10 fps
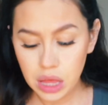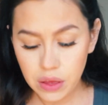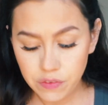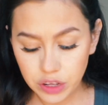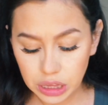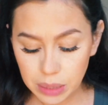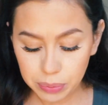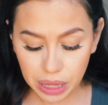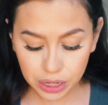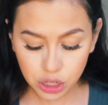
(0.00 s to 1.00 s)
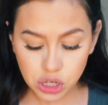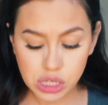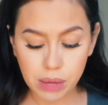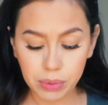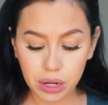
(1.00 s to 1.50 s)
For the lip liners,
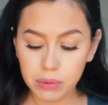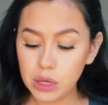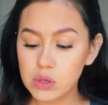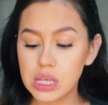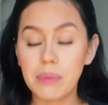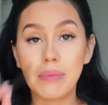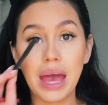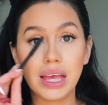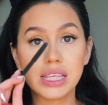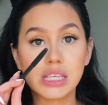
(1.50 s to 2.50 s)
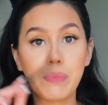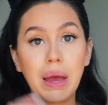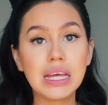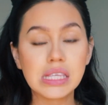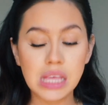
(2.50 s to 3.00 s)
I'm going to be using Mac and
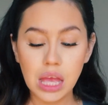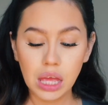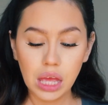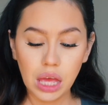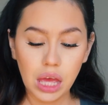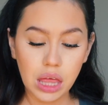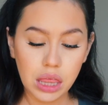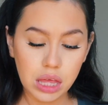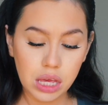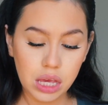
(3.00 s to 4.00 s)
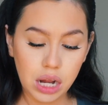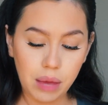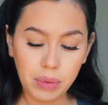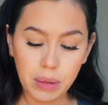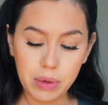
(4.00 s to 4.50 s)
Spice. And then I'm
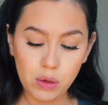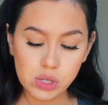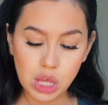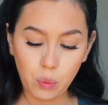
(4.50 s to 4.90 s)
going to be using